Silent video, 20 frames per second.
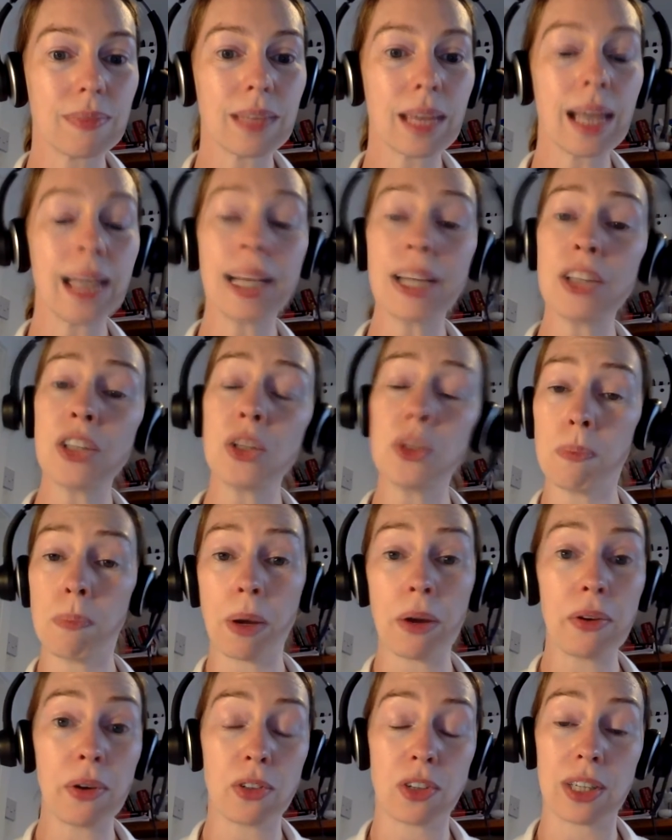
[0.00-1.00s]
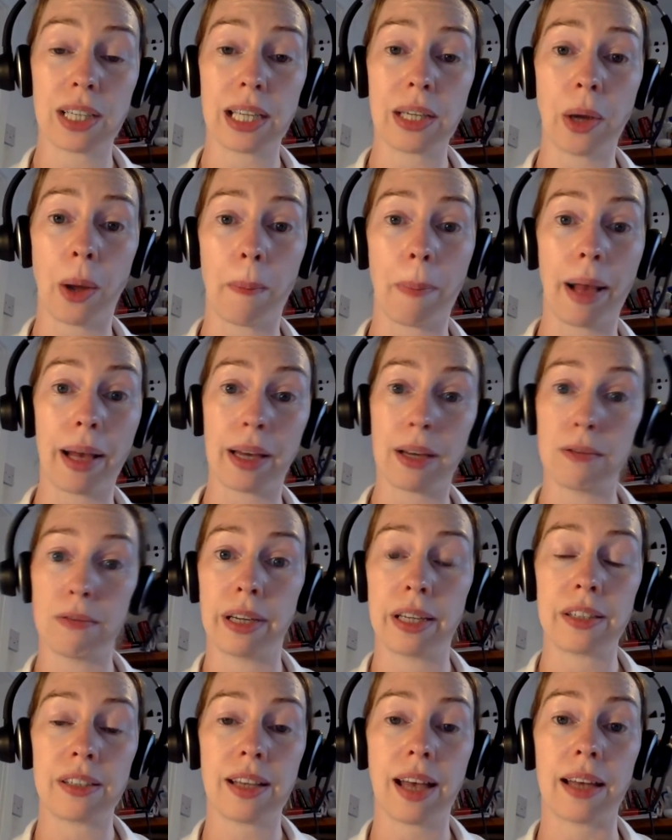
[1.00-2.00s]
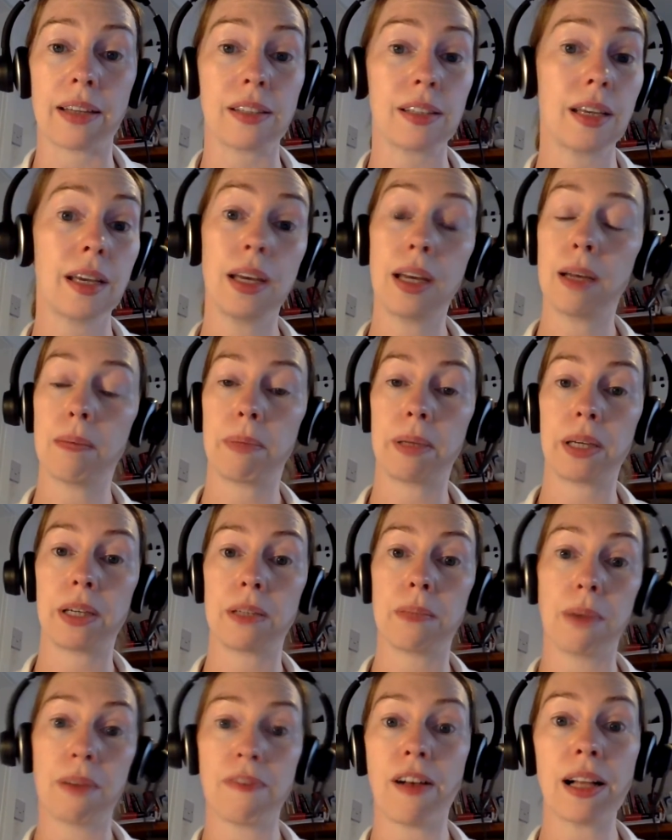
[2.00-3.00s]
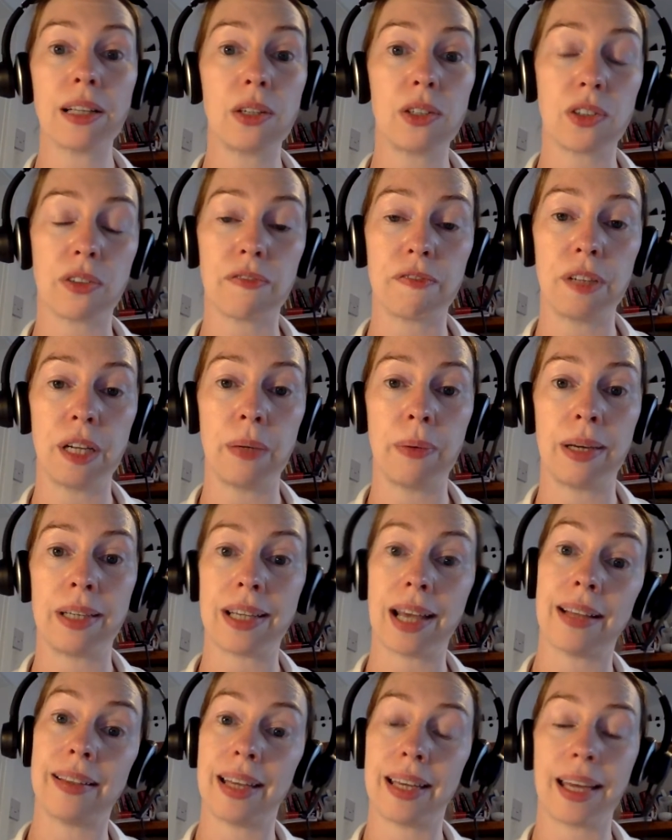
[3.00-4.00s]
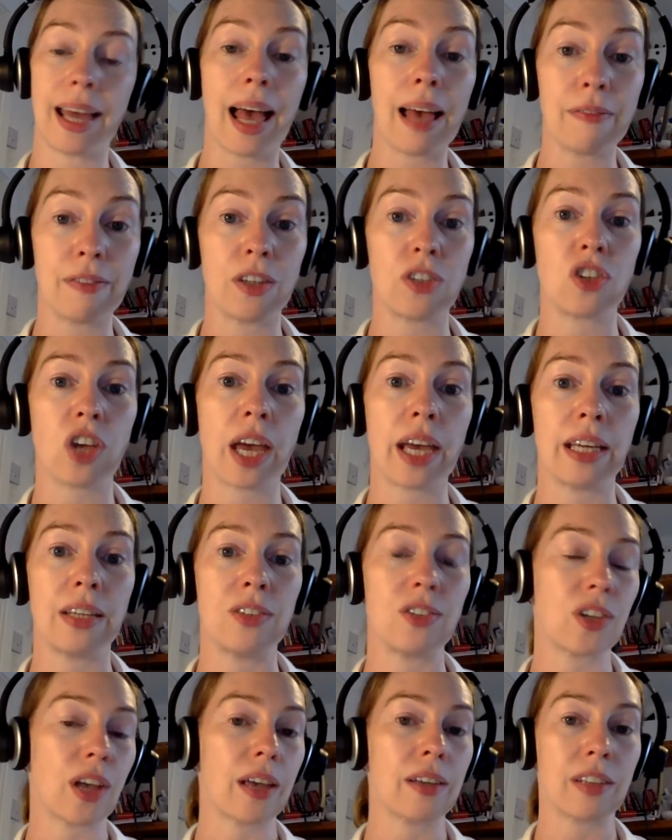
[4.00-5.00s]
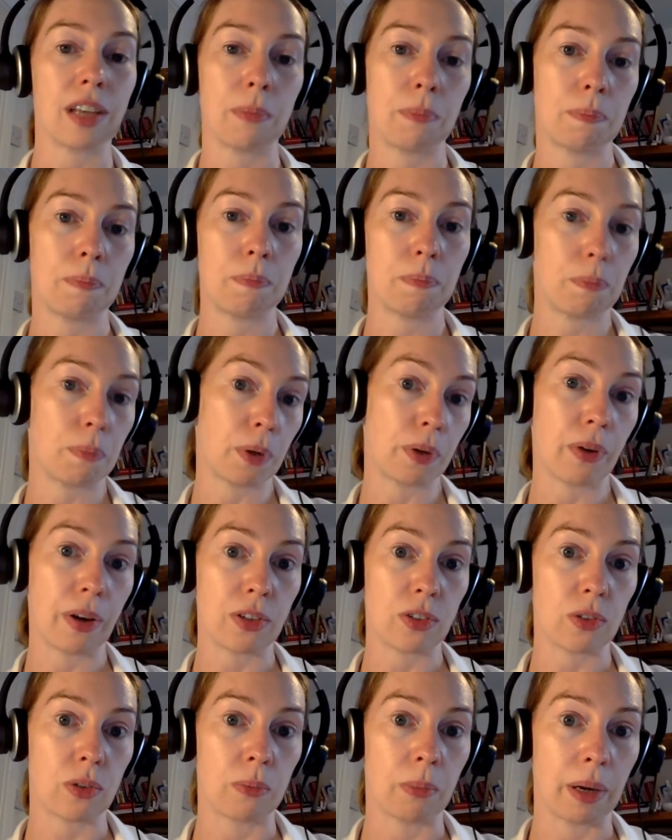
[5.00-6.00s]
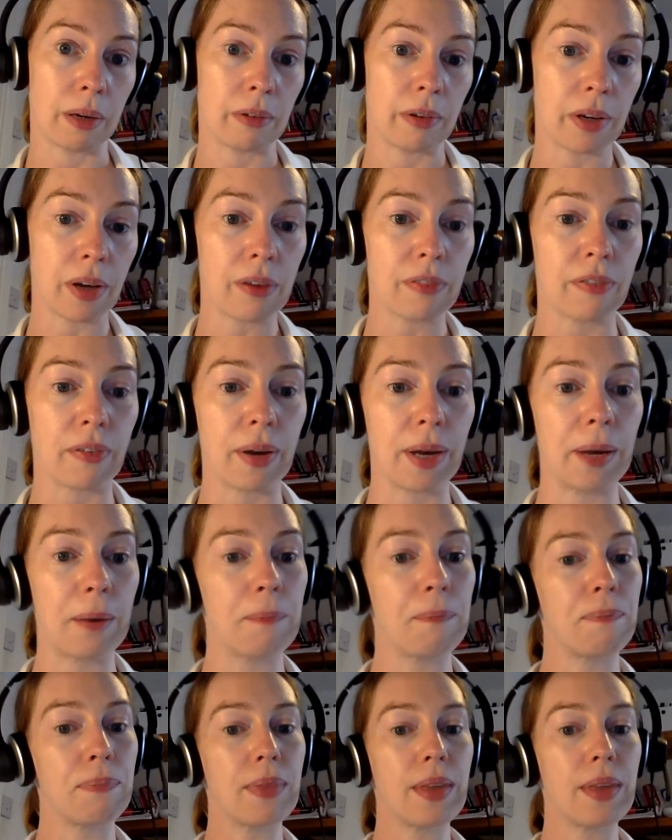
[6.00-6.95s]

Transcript: And I do periodically go back and reassess because my values are fluid and they ever change as I progress through my recovery.